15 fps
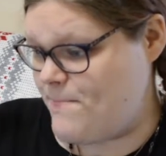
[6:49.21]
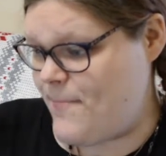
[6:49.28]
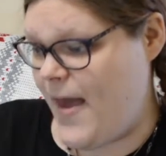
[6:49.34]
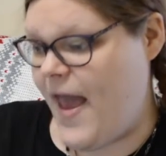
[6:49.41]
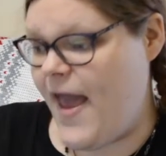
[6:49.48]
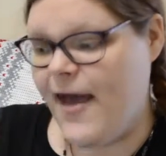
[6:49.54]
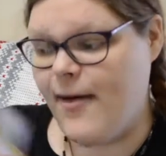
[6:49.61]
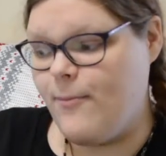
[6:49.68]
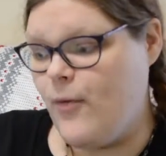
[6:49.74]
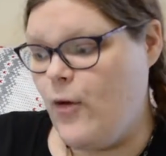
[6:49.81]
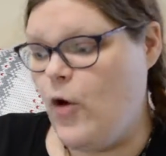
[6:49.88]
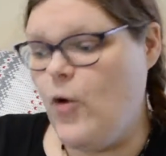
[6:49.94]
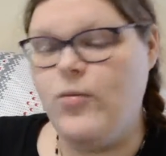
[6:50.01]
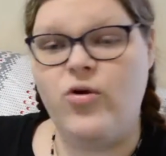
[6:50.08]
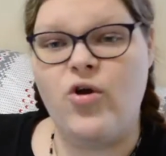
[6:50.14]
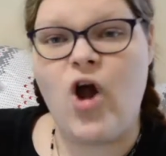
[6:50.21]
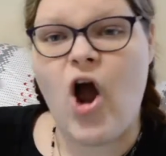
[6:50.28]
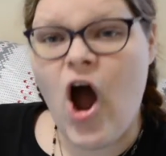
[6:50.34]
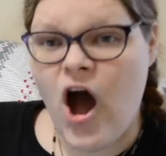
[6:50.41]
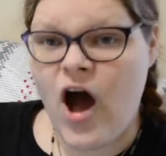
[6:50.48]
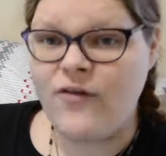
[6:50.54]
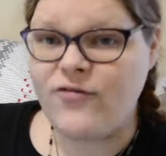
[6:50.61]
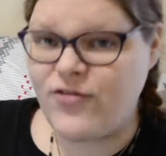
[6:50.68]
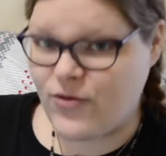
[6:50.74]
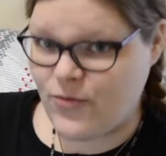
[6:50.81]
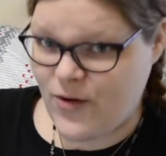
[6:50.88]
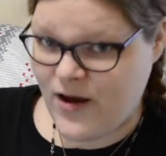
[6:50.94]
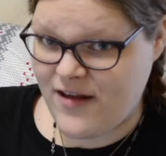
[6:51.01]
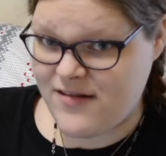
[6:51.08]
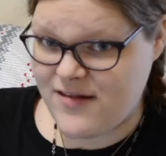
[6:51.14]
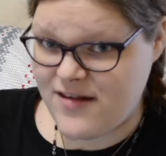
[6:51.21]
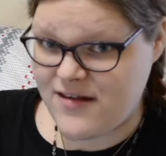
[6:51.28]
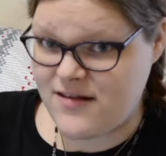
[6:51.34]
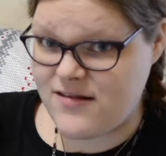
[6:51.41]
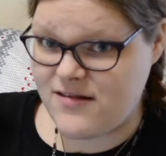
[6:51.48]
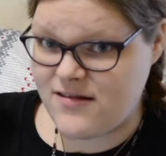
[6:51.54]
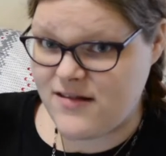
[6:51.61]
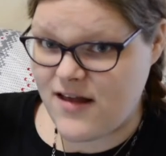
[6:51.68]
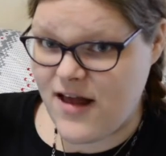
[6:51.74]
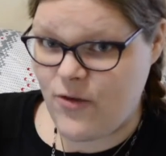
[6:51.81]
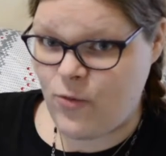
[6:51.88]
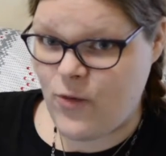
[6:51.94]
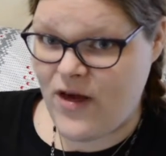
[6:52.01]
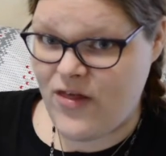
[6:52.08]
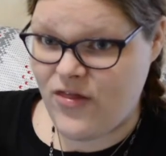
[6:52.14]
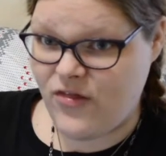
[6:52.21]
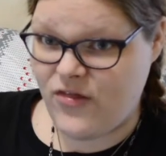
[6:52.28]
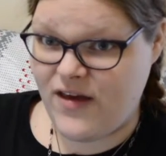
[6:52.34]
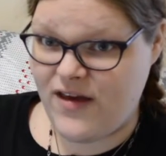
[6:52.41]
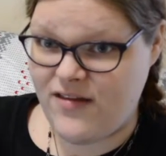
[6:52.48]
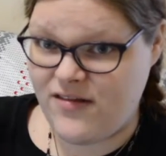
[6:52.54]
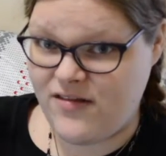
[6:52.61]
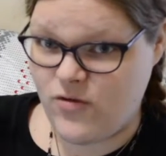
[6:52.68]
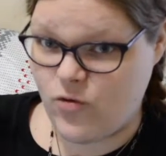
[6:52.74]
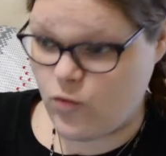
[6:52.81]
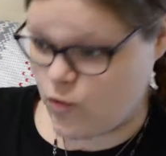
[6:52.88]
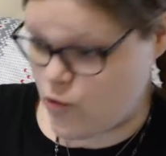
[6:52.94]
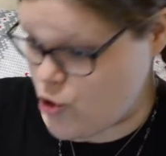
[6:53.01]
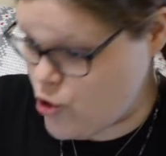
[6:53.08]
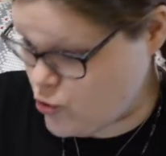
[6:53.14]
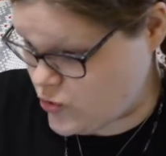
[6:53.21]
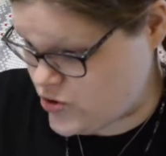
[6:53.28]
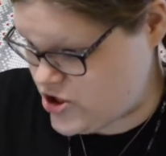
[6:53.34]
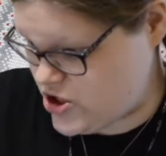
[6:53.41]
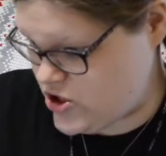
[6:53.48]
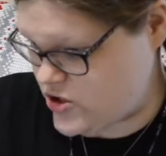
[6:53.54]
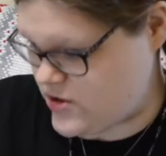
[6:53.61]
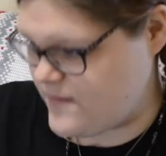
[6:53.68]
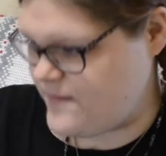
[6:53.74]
bang, boom, you're off to the races with this root.